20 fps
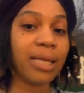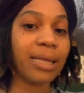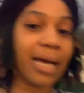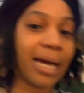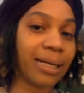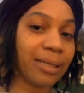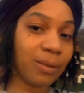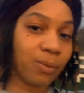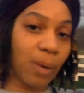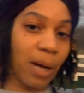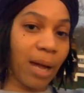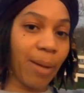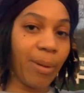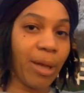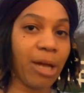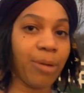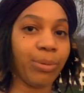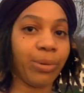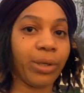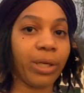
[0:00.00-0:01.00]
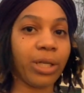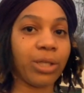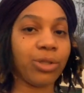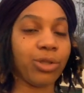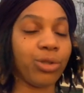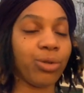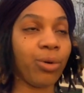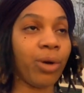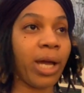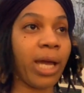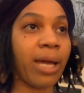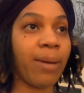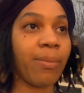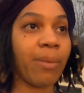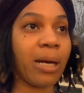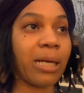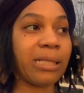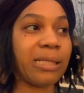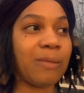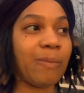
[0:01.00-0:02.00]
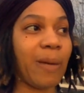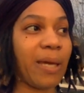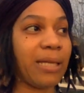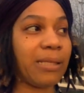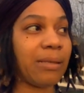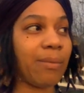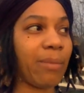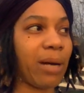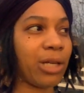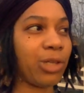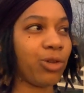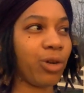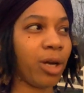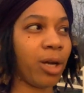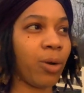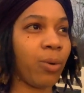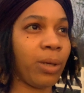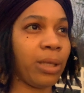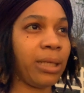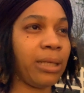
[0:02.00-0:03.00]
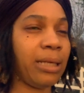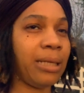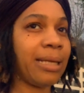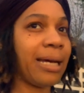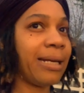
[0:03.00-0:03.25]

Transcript: That is why I'm able to enjoy my space and my tranquility.